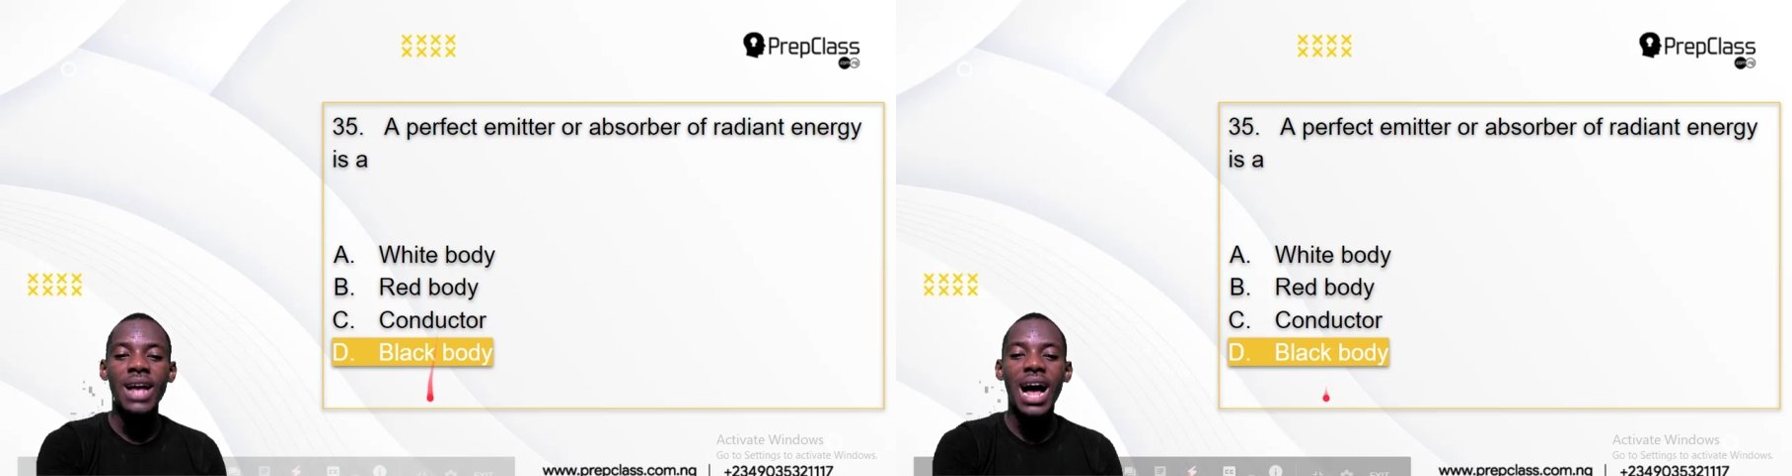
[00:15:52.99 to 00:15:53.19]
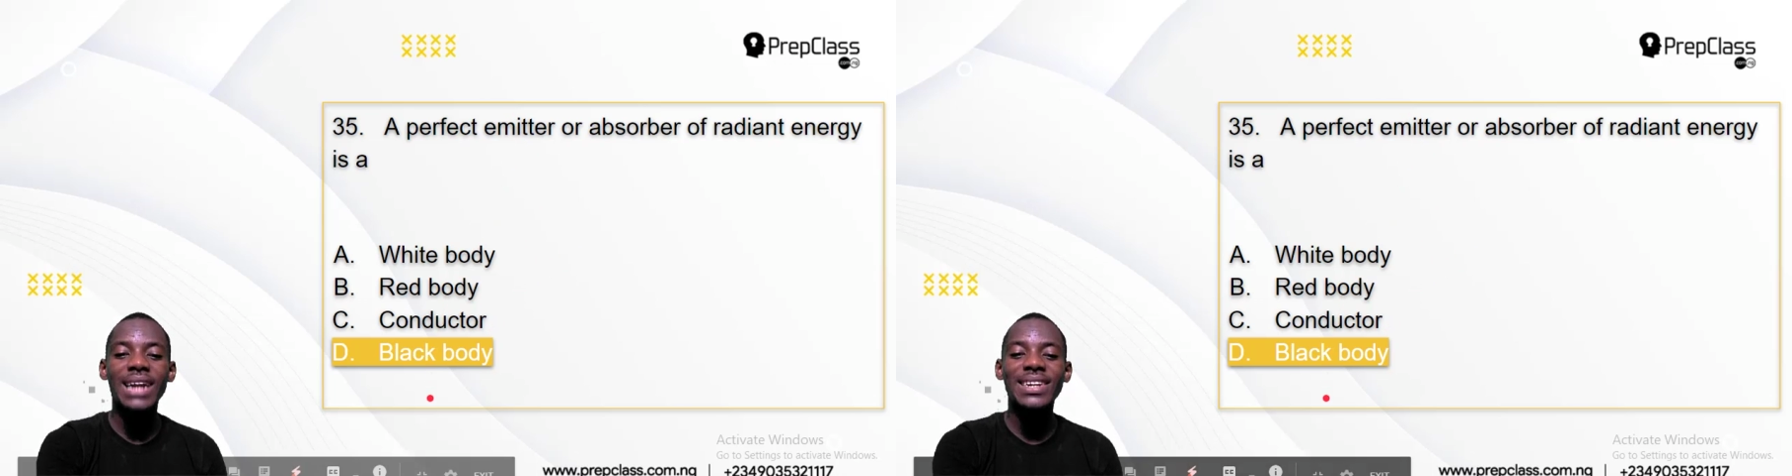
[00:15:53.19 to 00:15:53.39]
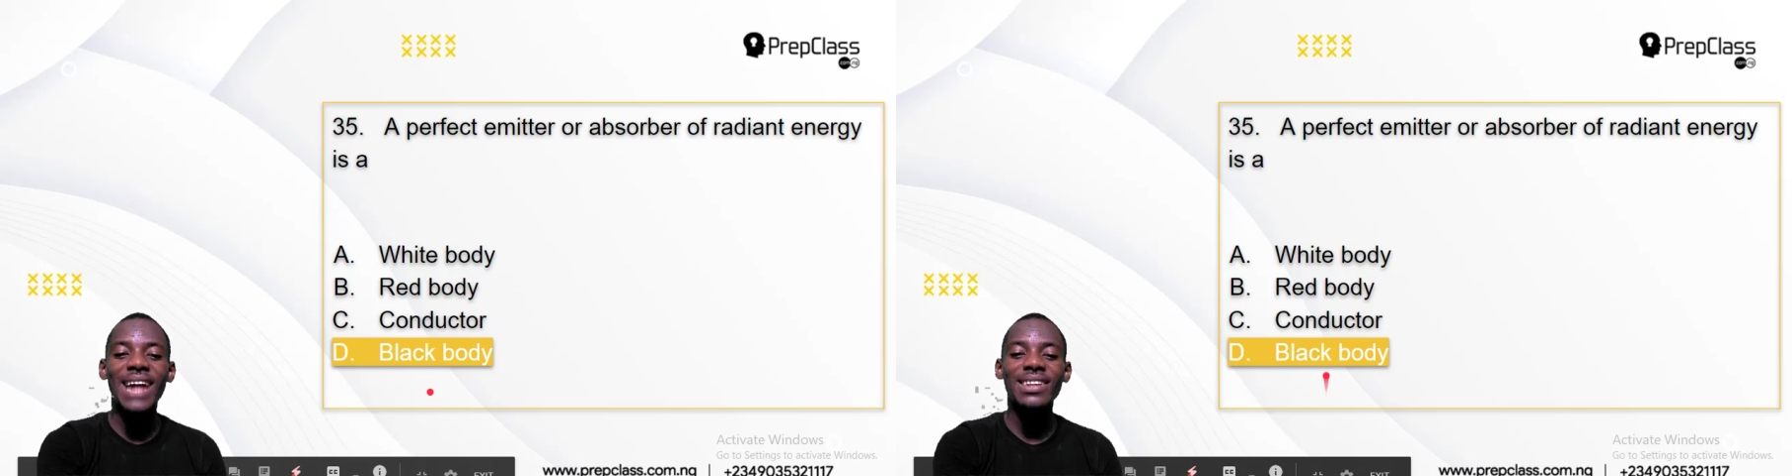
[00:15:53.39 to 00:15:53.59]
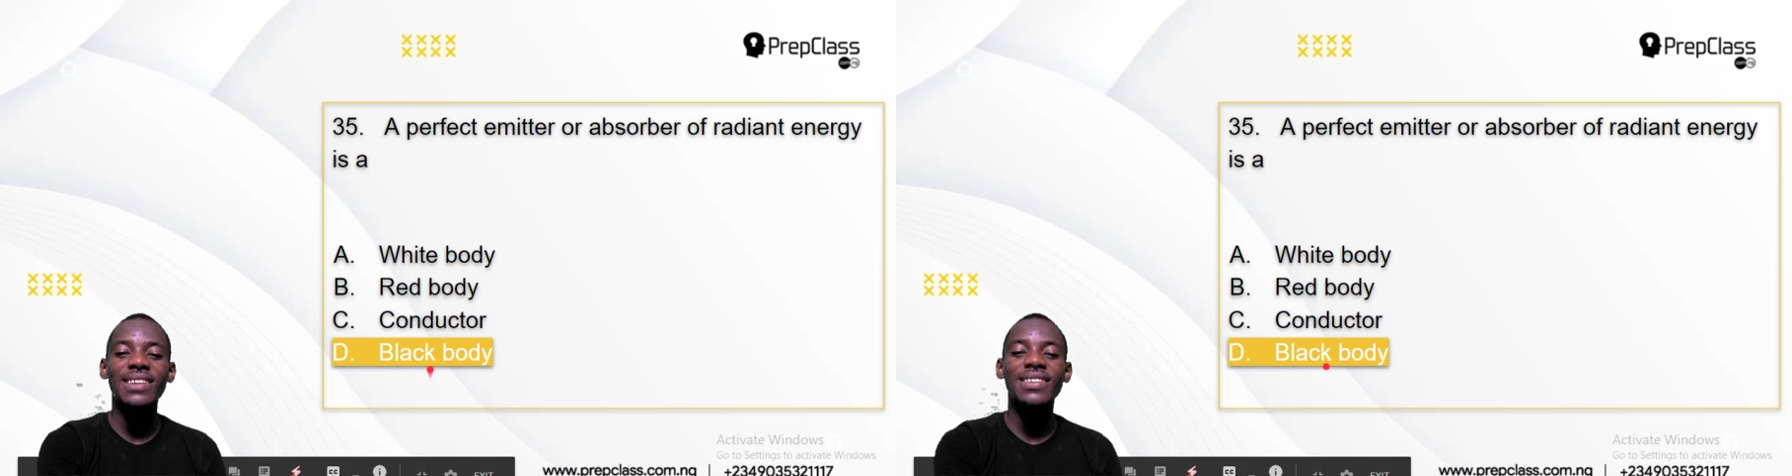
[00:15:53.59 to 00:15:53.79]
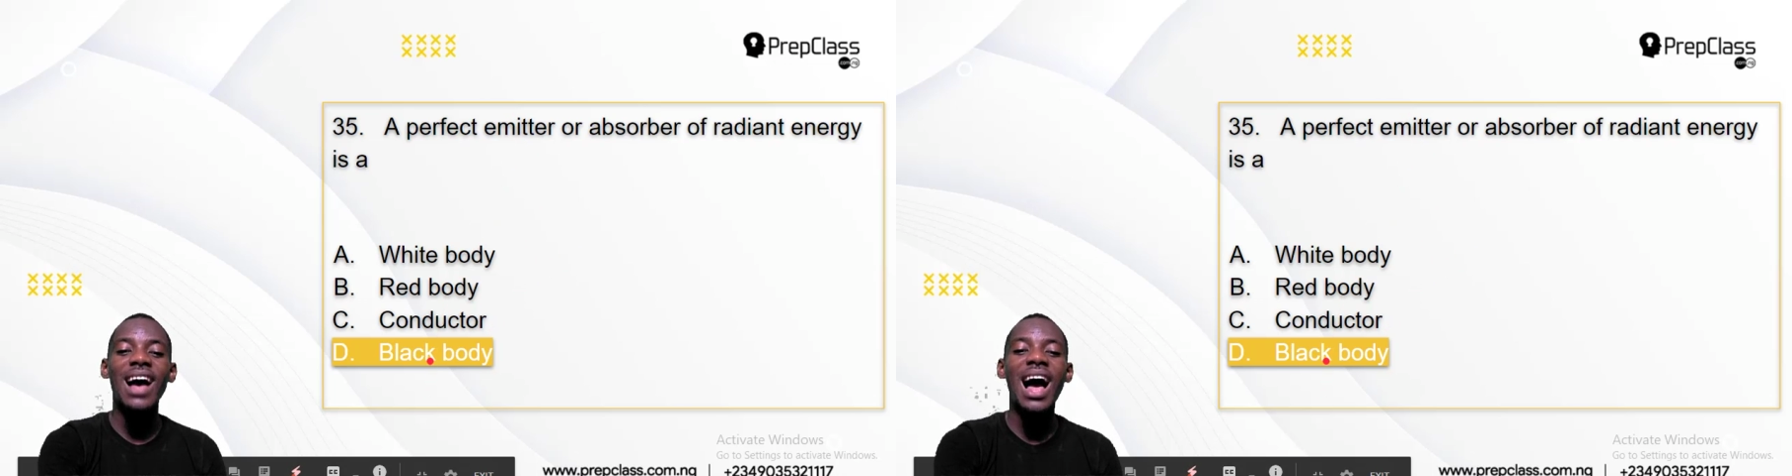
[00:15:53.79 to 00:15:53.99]
and that
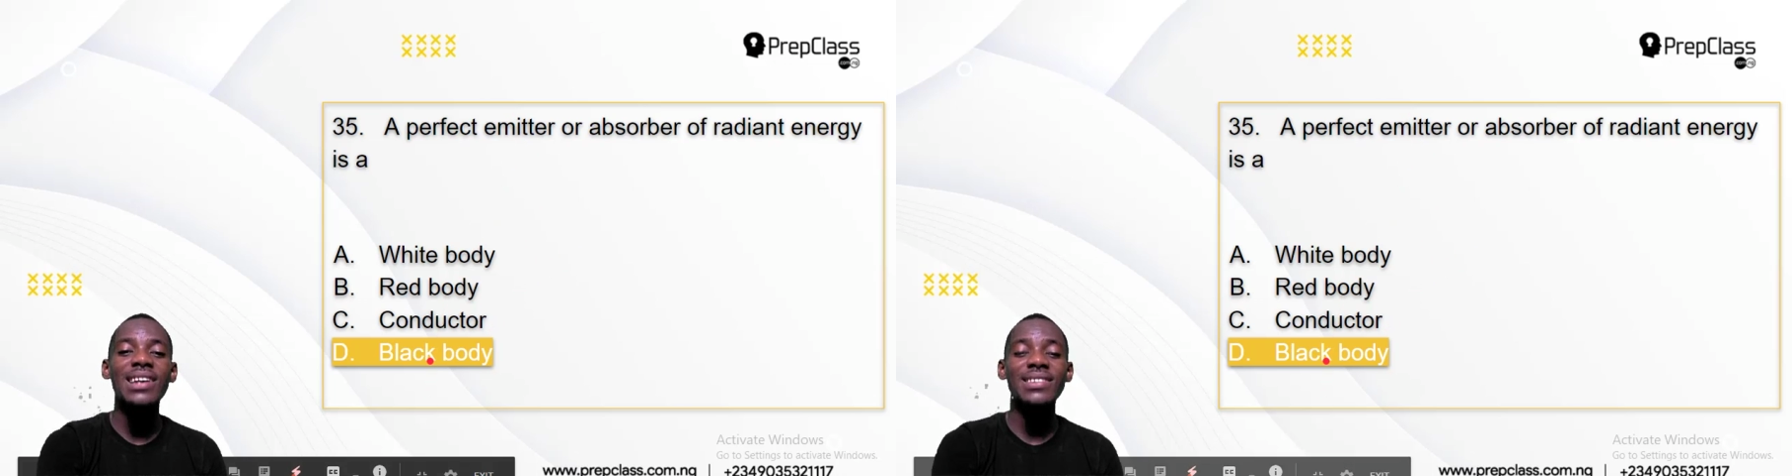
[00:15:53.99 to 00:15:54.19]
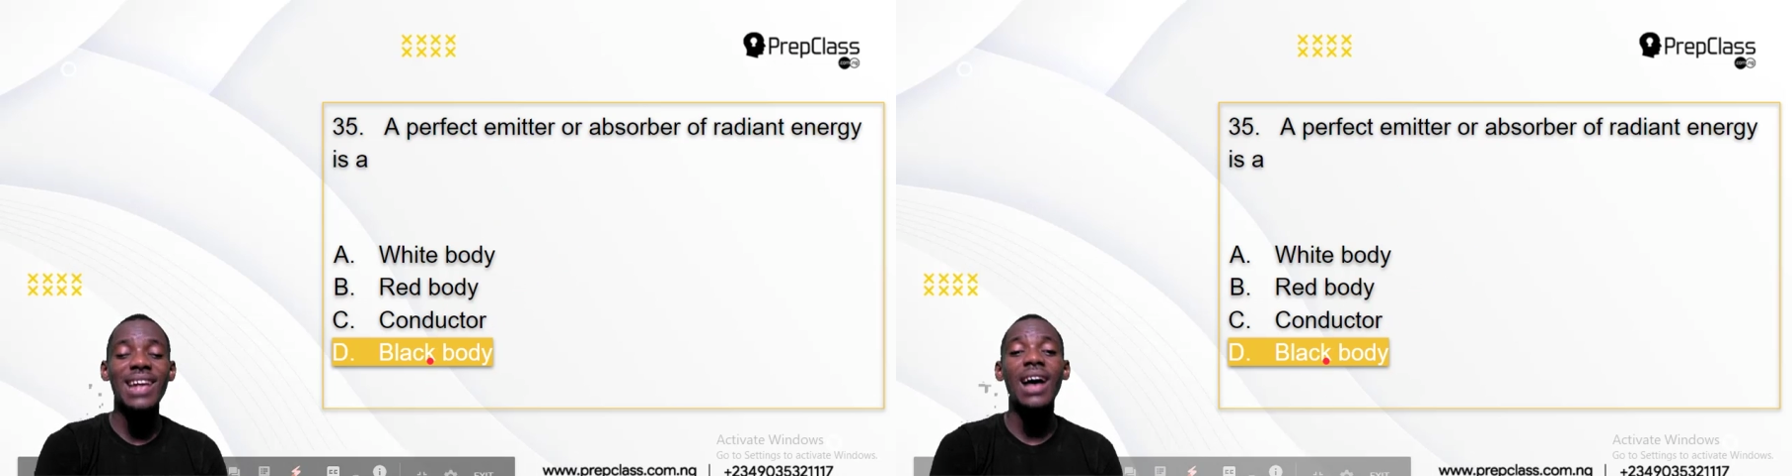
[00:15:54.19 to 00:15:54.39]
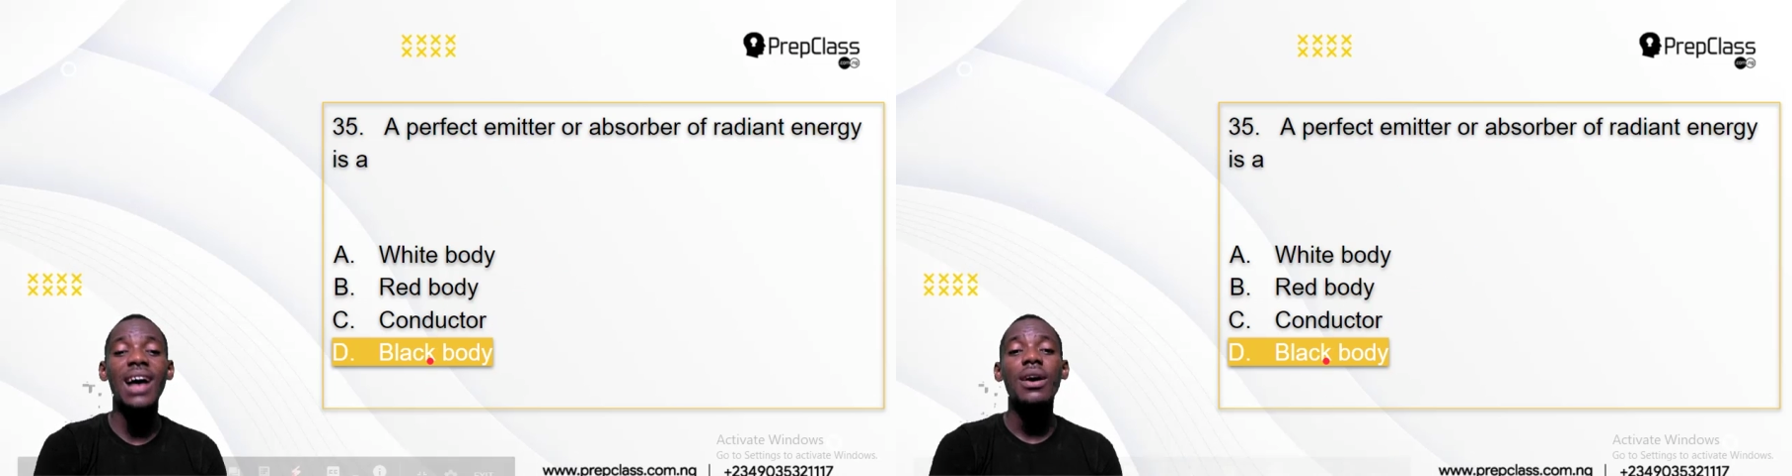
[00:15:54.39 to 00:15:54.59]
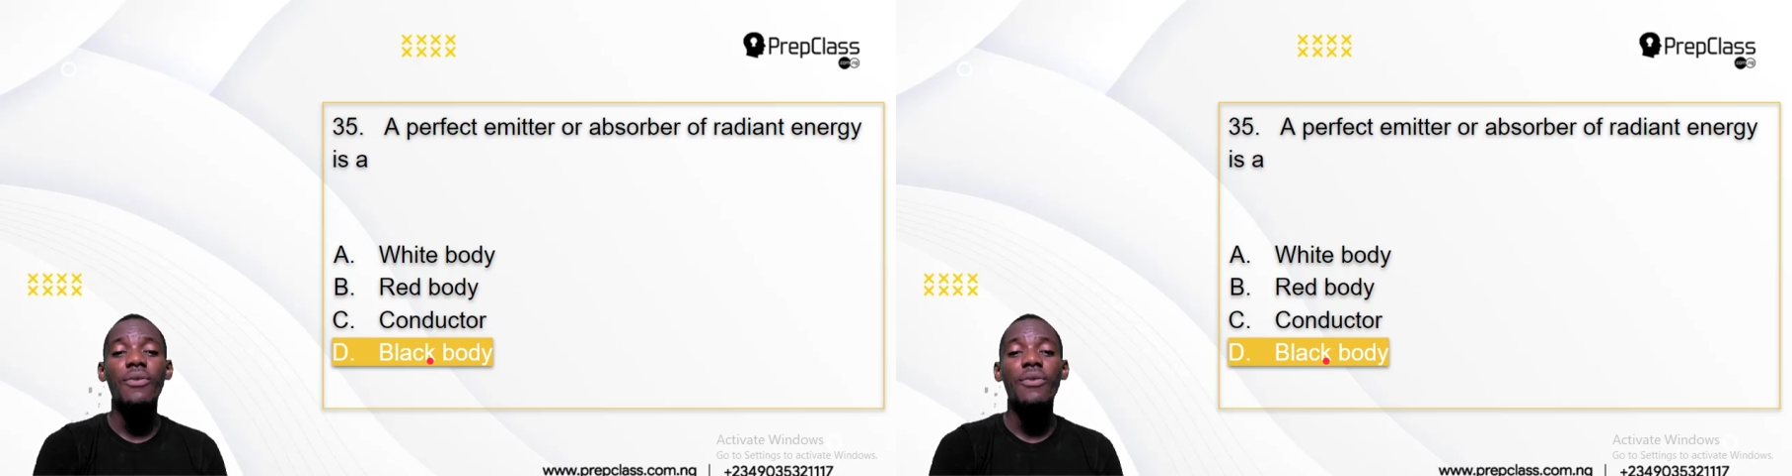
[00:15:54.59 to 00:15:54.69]
is the answer